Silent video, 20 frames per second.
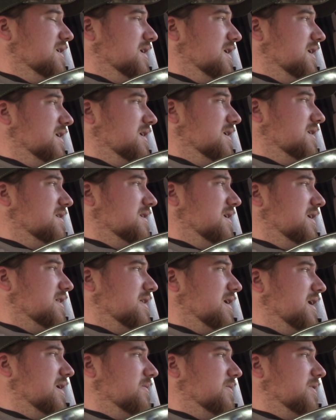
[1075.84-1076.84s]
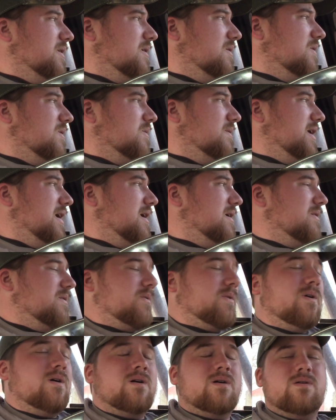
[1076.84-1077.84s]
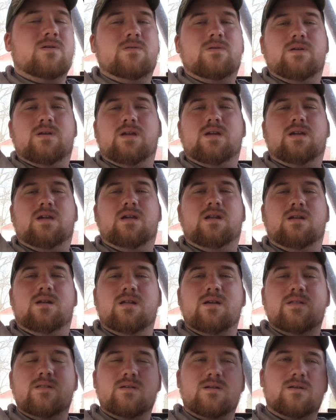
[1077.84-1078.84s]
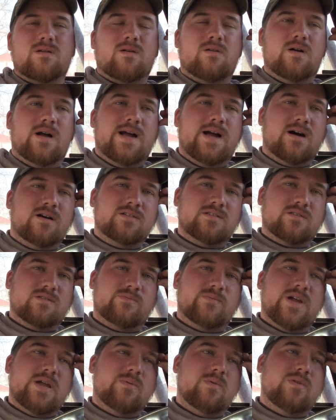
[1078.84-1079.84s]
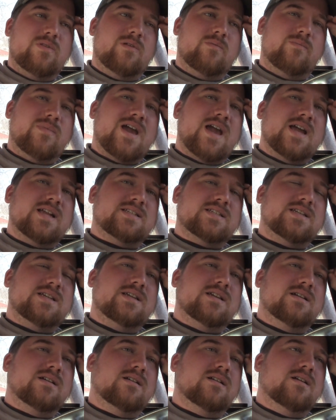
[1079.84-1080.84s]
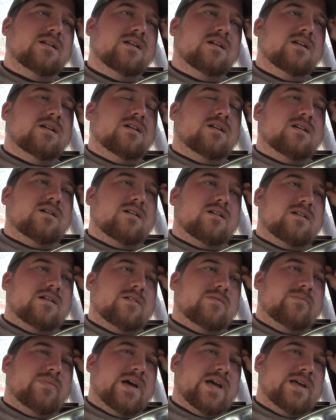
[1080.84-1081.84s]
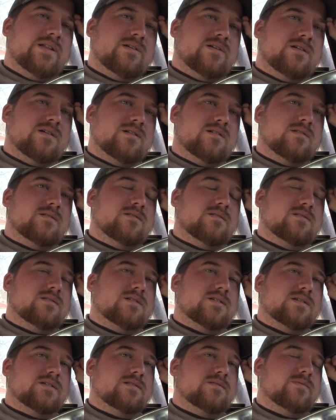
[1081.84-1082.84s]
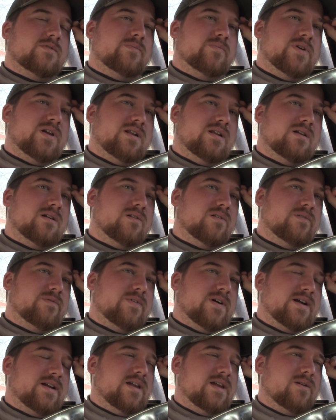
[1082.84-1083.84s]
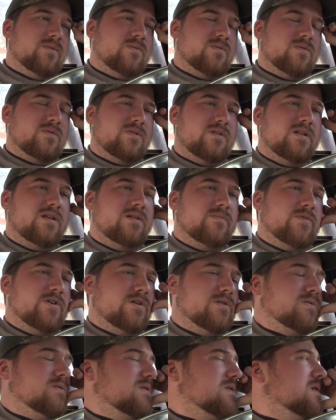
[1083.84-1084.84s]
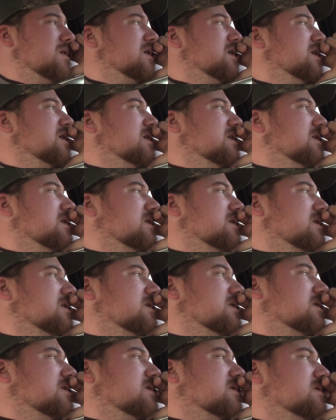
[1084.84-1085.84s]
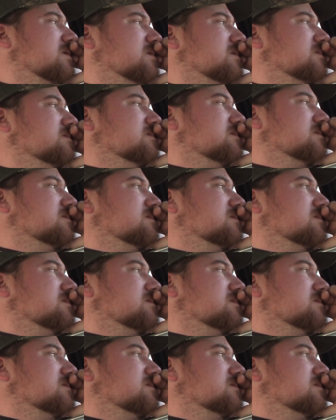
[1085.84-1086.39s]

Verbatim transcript: and let that one go on down the road and get another Claas or maybe the Massey uh, baler, um, depending on if get one to demo. Um,